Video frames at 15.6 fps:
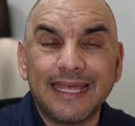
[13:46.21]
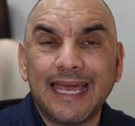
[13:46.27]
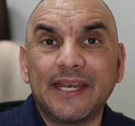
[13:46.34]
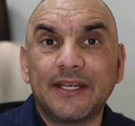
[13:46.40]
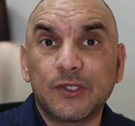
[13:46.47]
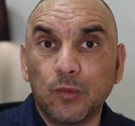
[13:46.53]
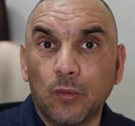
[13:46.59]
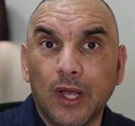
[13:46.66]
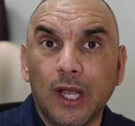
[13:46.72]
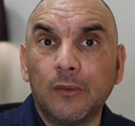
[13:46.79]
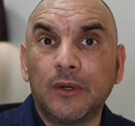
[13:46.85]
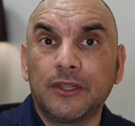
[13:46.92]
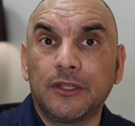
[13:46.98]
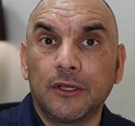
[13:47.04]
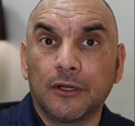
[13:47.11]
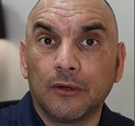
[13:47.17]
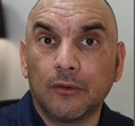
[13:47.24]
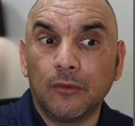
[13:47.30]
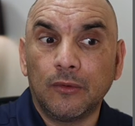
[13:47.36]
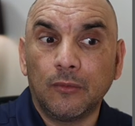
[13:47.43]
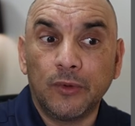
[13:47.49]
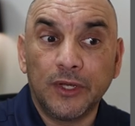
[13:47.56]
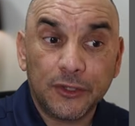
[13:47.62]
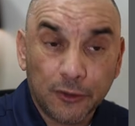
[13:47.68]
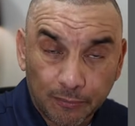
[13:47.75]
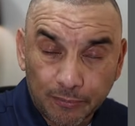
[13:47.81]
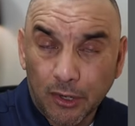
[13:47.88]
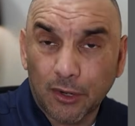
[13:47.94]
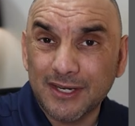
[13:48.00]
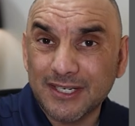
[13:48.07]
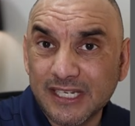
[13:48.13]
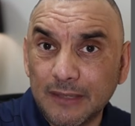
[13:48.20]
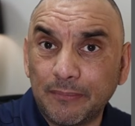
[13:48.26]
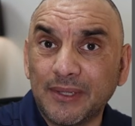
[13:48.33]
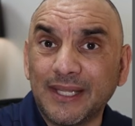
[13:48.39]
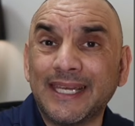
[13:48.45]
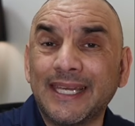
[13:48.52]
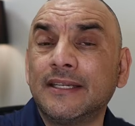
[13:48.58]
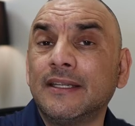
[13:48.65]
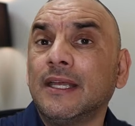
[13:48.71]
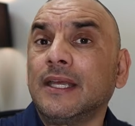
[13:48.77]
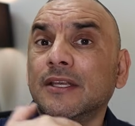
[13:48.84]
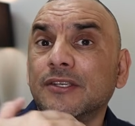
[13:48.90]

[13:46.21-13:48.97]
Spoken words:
that as well with your Part D plan.